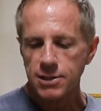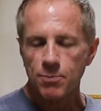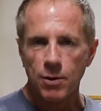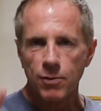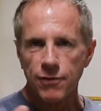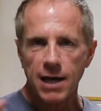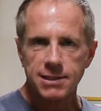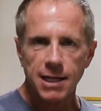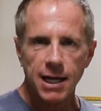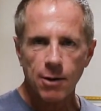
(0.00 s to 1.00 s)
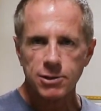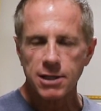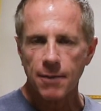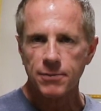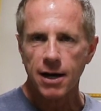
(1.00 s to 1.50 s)
But with that said, I will
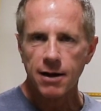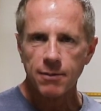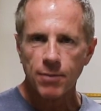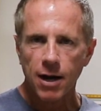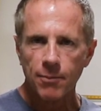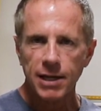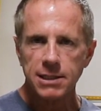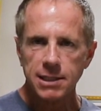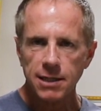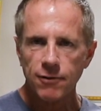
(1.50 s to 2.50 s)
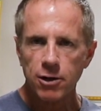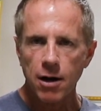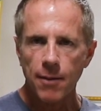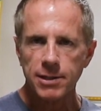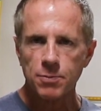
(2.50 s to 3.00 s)
stop there. By all means, leave your
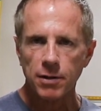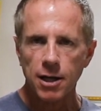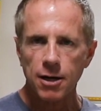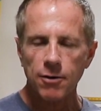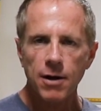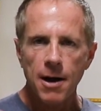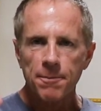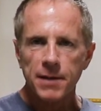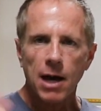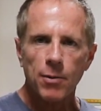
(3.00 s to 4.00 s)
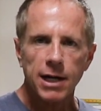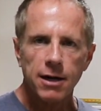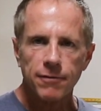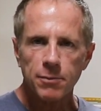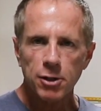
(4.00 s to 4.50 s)
comments below. I want to hear
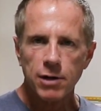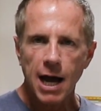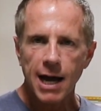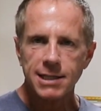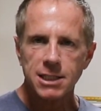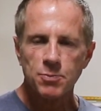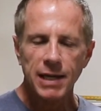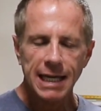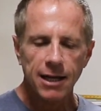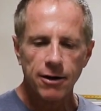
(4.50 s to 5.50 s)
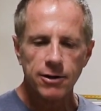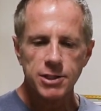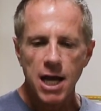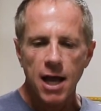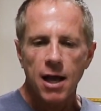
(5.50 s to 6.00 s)
from you guys as beginners.
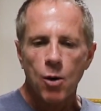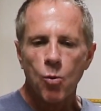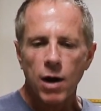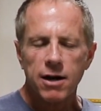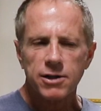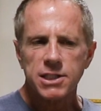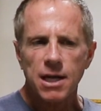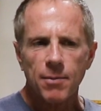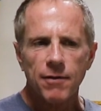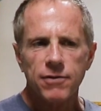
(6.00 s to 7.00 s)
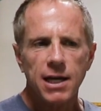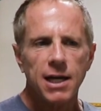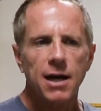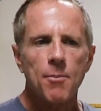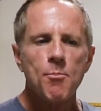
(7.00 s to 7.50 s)
What are some of
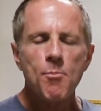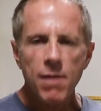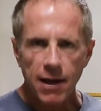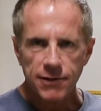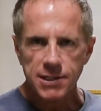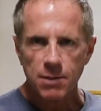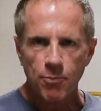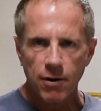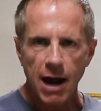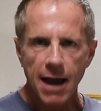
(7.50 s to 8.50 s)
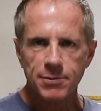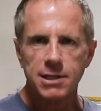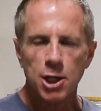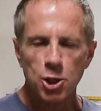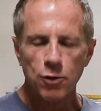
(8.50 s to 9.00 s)
the myths perhaps
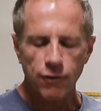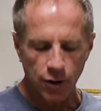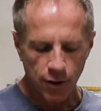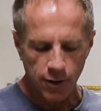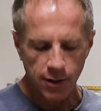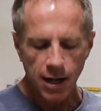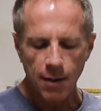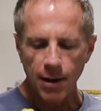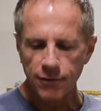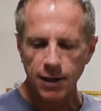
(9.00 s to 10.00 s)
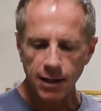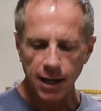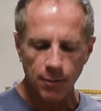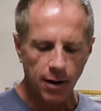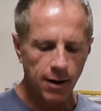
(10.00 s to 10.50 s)
that you've heard about the clay
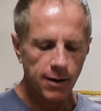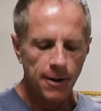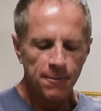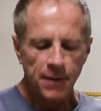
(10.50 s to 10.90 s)
bar?